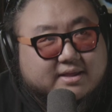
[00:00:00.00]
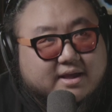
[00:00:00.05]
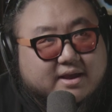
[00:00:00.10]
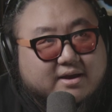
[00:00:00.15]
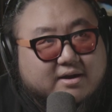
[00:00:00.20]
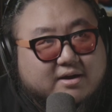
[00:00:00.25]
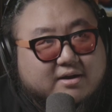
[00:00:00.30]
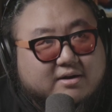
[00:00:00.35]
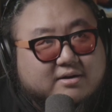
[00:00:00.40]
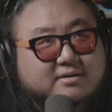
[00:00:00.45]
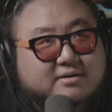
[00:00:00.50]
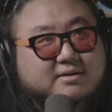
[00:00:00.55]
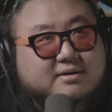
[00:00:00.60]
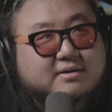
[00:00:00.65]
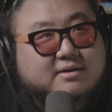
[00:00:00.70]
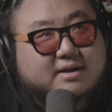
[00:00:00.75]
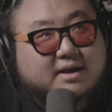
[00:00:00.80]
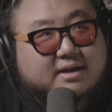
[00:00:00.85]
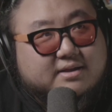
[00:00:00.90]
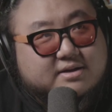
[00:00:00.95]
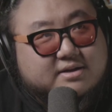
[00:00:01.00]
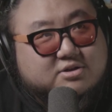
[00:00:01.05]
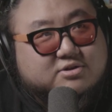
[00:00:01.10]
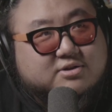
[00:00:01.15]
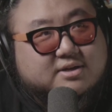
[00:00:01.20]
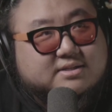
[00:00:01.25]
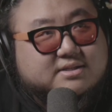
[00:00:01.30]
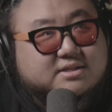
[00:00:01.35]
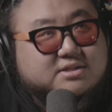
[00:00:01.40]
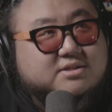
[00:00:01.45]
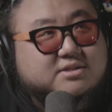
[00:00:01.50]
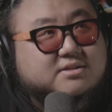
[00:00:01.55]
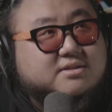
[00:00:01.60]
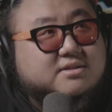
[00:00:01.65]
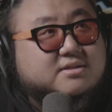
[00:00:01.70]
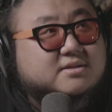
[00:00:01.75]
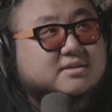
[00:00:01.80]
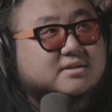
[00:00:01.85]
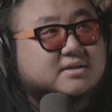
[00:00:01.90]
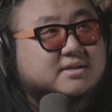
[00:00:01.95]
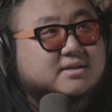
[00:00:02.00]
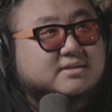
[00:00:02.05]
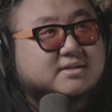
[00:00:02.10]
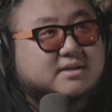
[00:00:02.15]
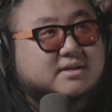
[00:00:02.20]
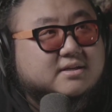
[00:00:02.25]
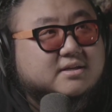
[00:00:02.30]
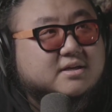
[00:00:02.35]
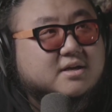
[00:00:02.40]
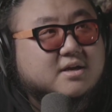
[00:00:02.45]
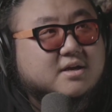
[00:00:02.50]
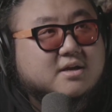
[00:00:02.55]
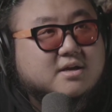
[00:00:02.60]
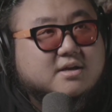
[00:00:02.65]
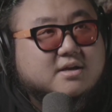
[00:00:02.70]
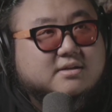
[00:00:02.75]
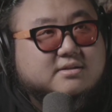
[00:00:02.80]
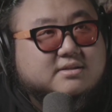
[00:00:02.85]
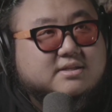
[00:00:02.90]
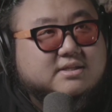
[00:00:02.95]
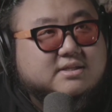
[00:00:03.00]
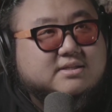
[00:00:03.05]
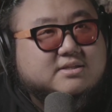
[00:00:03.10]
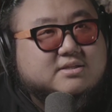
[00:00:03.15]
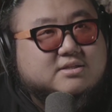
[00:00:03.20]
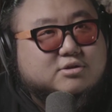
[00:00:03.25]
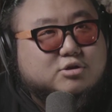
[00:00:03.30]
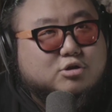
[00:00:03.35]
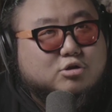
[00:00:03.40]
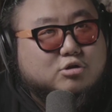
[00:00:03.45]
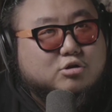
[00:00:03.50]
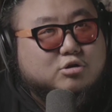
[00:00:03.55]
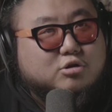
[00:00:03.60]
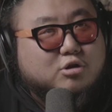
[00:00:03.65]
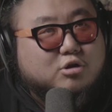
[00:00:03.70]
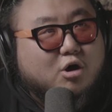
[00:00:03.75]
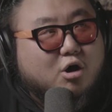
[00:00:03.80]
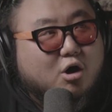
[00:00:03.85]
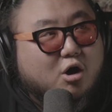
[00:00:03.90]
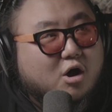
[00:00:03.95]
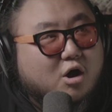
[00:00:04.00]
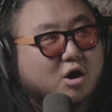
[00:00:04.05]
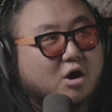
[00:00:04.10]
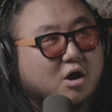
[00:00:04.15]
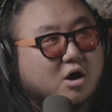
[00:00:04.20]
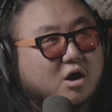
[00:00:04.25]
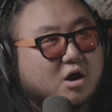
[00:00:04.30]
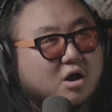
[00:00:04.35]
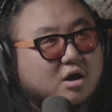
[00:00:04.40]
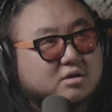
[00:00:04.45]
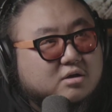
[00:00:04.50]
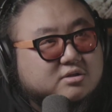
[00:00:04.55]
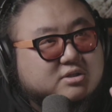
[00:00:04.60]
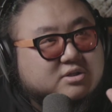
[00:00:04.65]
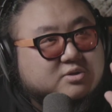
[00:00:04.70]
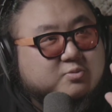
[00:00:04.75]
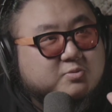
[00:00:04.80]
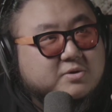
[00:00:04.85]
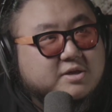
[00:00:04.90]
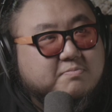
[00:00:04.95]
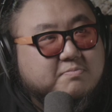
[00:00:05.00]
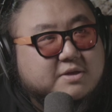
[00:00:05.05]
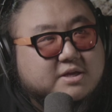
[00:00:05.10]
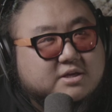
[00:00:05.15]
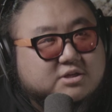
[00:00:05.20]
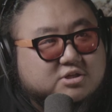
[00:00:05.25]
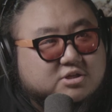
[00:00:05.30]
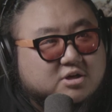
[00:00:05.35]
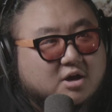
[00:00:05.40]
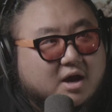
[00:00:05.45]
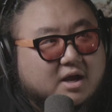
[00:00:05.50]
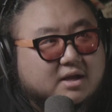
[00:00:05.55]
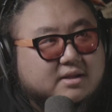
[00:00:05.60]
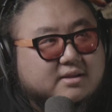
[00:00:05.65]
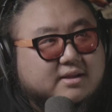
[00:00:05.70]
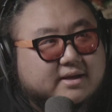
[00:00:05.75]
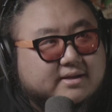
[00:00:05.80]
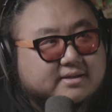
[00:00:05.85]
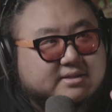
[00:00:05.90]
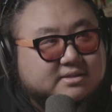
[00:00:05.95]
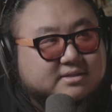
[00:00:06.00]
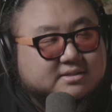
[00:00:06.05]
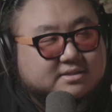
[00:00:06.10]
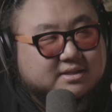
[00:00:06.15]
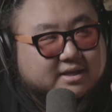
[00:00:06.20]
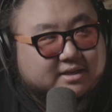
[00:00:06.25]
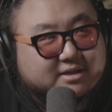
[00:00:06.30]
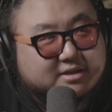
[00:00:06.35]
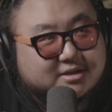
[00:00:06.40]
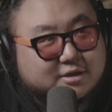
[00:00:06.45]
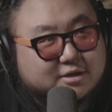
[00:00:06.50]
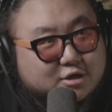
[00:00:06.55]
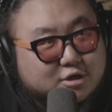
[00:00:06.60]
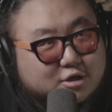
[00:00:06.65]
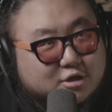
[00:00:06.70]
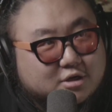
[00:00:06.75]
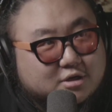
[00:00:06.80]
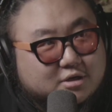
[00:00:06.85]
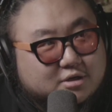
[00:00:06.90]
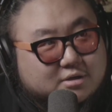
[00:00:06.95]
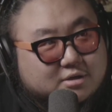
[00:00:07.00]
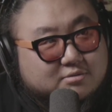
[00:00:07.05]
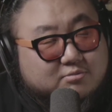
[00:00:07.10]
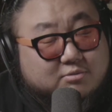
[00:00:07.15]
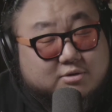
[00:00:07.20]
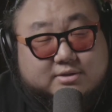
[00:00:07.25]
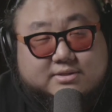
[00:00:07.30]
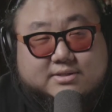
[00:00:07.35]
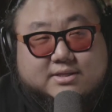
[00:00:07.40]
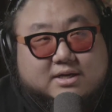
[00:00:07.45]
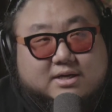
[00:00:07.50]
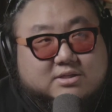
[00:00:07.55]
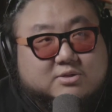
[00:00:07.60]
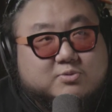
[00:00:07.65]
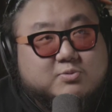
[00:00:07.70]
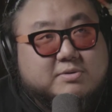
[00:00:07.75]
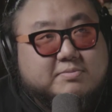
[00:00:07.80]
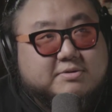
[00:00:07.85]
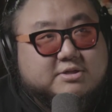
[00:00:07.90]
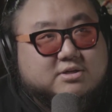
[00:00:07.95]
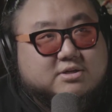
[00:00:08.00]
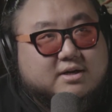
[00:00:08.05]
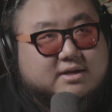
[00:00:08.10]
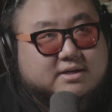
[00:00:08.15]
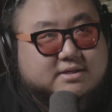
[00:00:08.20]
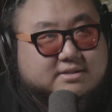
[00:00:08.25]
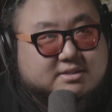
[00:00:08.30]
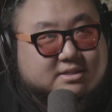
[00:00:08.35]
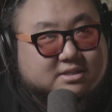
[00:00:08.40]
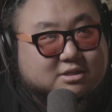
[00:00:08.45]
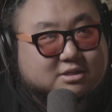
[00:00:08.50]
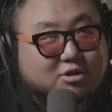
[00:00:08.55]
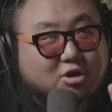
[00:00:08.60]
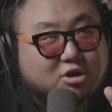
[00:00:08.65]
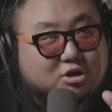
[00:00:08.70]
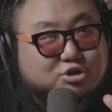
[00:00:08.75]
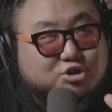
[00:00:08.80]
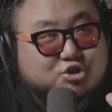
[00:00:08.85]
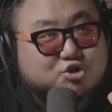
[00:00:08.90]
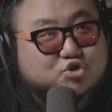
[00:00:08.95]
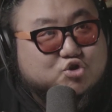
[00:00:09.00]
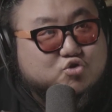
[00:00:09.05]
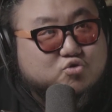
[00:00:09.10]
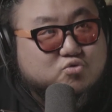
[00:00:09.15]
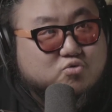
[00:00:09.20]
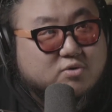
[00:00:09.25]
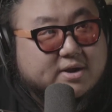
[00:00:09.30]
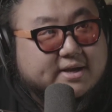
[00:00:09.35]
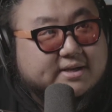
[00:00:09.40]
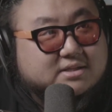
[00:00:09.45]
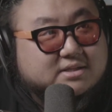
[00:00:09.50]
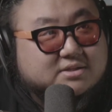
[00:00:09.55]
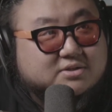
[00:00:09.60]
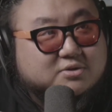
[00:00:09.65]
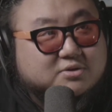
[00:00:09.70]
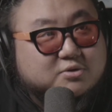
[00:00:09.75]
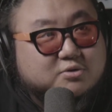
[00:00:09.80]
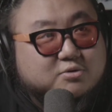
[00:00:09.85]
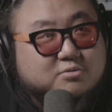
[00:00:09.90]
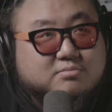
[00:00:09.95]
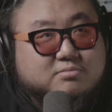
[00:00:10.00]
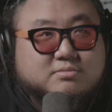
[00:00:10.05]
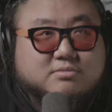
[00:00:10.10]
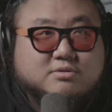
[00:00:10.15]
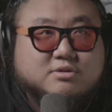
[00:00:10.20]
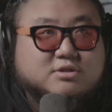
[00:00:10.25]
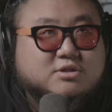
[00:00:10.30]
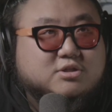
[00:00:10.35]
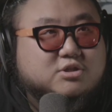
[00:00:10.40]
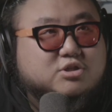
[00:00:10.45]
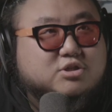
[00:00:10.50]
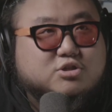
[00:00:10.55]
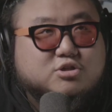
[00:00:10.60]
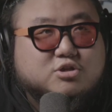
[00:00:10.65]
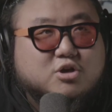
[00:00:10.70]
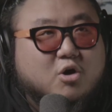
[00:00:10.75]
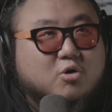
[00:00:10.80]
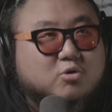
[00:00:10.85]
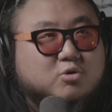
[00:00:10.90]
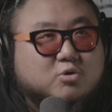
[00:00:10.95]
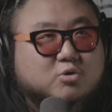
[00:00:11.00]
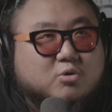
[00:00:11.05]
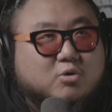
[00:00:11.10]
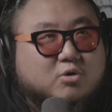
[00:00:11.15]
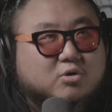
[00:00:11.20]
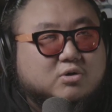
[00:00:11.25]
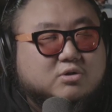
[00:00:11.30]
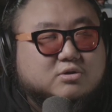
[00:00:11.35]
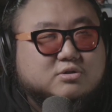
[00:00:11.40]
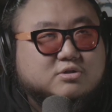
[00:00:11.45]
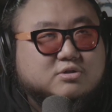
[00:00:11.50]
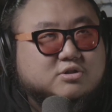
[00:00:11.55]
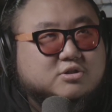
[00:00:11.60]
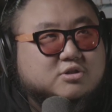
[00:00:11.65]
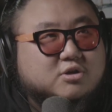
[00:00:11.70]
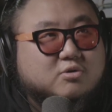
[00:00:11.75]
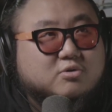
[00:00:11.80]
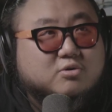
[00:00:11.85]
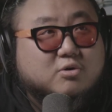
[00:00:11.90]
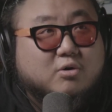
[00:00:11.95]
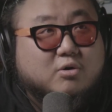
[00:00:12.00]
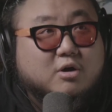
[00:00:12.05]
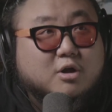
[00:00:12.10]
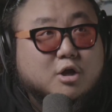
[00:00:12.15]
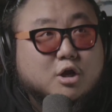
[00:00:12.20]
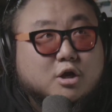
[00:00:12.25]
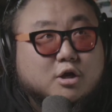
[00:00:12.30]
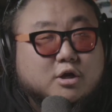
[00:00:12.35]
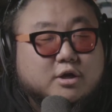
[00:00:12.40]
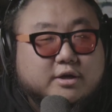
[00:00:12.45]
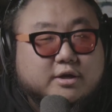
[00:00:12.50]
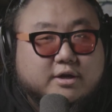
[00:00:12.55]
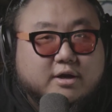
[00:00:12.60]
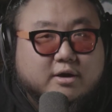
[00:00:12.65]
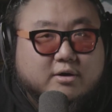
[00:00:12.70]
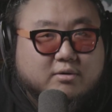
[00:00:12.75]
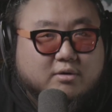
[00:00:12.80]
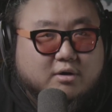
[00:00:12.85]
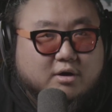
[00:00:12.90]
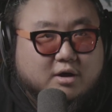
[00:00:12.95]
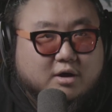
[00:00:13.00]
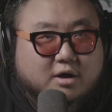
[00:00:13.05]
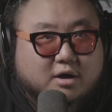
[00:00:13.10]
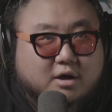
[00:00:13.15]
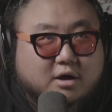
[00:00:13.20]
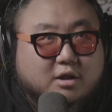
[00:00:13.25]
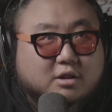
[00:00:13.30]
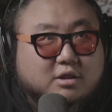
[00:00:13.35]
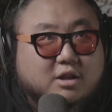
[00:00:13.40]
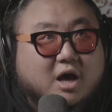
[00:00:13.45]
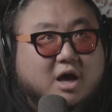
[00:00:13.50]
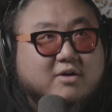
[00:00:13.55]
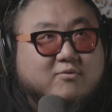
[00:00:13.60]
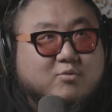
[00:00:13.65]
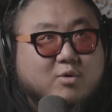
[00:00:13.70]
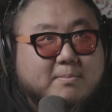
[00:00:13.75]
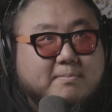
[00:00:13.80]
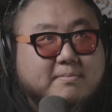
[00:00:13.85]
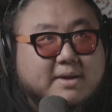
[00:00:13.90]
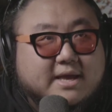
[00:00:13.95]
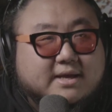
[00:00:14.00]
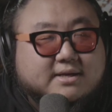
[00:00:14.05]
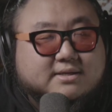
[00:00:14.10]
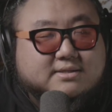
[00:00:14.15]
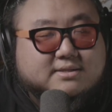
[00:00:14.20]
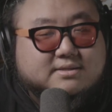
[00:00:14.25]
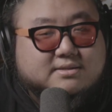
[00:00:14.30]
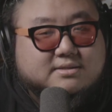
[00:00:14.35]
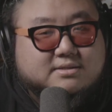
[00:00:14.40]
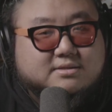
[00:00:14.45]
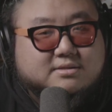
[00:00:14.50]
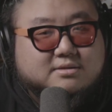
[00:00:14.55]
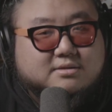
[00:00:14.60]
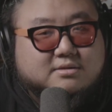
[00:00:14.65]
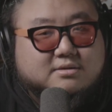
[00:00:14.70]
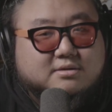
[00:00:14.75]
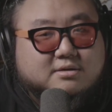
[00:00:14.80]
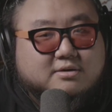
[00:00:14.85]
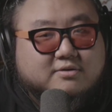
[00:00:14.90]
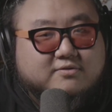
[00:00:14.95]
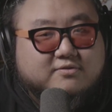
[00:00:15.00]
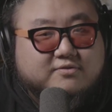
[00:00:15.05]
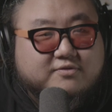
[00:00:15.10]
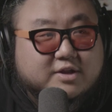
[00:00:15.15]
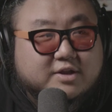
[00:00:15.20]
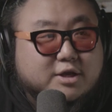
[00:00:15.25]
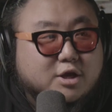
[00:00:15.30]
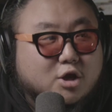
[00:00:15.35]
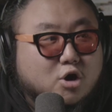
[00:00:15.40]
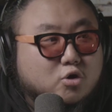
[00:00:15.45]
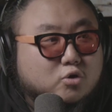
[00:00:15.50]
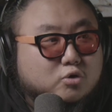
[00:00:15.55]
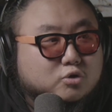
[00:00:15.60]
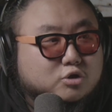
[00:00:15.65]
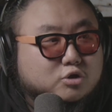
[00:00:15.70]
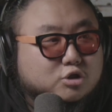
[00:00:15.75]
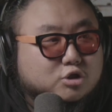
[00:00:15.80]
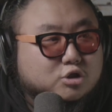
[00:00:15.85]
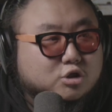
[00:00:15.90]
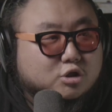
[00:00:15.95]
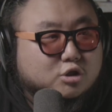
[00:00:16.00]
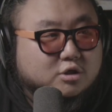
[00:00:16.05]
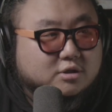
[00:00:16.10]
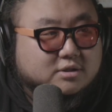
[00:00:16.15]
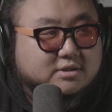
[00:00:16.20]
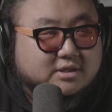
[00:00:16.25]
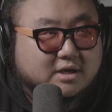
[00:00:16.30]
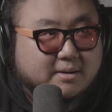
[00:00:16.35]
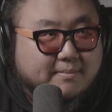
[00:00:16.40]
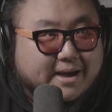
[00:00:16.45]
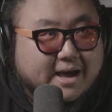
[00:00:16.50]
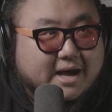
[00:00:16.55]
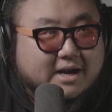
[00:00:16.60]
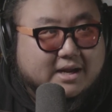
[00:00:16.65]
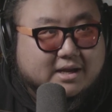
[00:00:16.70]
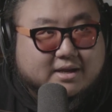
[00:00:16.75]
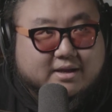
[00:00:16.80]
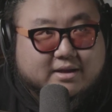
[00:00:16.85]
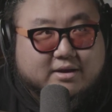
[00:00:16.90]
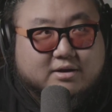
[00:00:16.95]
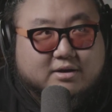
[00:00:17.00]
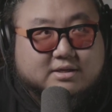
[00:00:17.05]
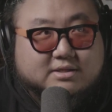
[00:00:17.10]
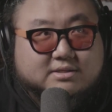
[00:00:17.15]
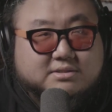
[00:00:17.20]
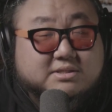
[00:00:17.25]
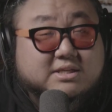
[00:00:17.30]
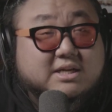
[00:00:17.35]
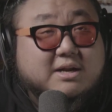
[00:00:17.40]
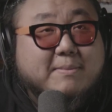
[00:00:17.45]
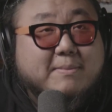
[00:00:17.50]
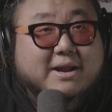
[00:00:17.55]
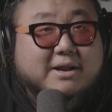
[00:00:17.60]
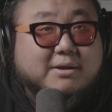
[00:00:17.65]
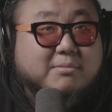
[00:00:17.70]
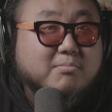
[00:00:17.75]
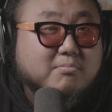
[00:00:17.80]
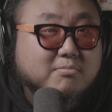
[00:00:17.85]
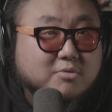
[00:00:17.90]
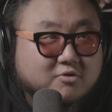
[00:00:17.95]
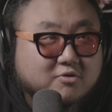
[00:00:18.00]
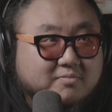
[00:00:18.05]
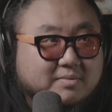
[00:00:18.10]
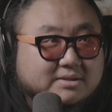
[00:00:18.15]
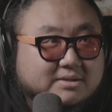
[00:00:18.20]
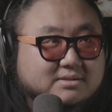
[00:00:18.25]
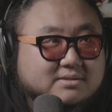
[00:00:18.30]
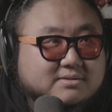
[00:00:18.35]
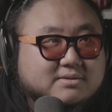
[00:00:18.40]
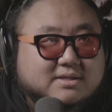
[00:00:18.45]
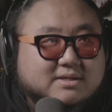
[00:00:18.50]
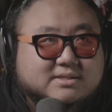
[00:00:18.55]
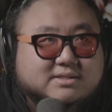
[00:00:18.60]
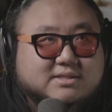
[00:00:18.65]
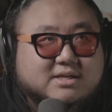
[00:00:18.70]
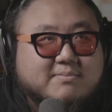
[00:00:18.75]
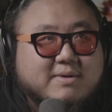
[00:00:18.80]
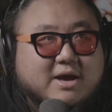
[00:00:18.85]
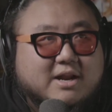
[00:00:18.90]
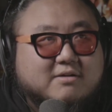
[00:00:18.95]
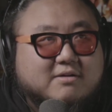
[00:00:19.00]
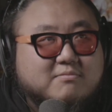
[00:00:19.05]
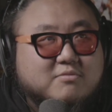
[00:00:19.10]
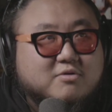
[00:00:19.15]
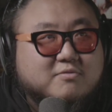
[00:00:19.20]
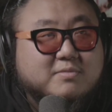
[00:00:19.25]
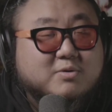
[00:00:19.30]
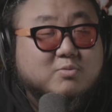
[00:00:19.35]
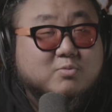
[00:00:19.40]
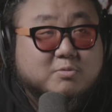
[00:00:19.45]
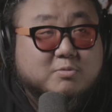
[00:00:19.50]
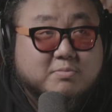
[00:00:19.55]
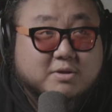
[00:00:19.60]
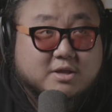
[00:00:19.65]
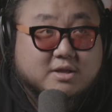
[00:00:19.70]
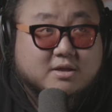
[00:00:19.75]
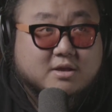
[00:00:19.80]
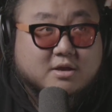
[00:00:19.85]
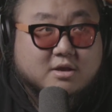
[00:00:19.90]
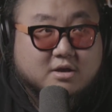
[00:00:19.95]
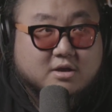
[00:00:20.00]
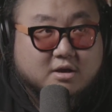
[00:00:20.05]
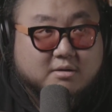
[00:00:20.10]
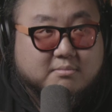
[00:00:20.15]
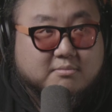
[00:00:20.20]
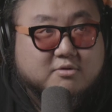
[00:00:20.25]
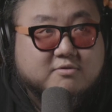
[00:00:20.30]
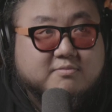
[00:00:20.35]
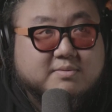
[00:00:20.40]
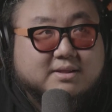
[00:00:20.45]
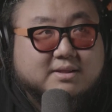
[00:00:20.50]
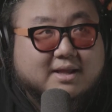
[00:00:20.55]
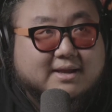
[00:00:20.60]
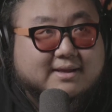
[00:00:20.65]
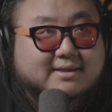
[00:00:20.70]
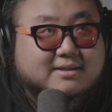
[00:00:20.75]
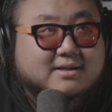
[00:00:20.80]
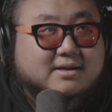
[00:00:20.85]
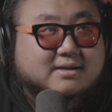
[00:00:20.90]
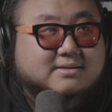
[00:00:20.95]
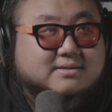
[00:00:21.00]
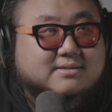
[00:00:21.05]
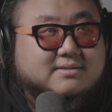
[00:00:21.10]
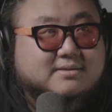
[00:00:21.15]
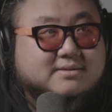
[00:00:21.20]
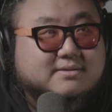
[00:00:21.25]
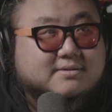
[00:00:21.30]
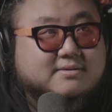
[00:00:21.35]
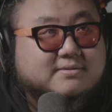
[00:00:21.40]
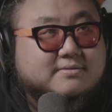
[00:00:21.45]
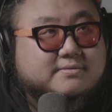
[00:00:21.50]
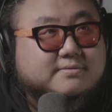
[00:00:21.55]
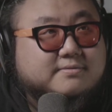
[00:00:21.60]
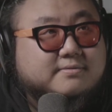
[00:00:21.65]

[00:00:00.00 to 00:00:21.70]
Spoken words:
right there, and then it transitions into this. And this long sweeping shot, like this, like, well, it's not a sweeping shot, I guess. This long straight zoom, so cool, so cool. You know, a lot of what makes videos look cinematic is cinematic movement, and cinematic movement would be a movement like this.